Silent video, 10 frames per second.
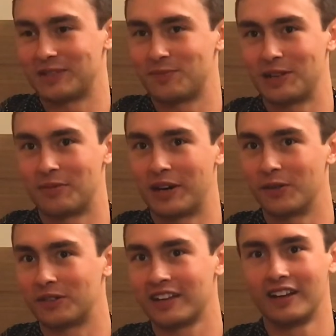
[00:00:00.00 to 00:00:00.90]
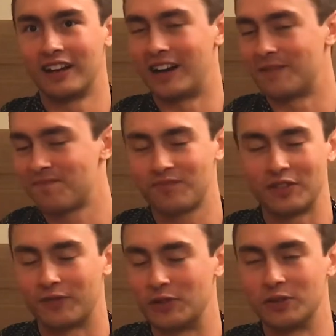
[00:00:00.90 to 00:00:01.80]
been about the
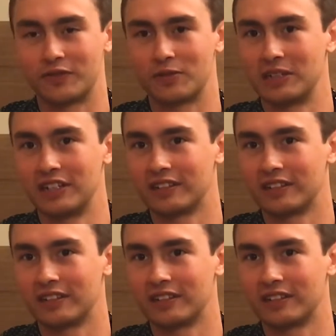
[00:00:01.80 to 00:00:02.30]
food for me.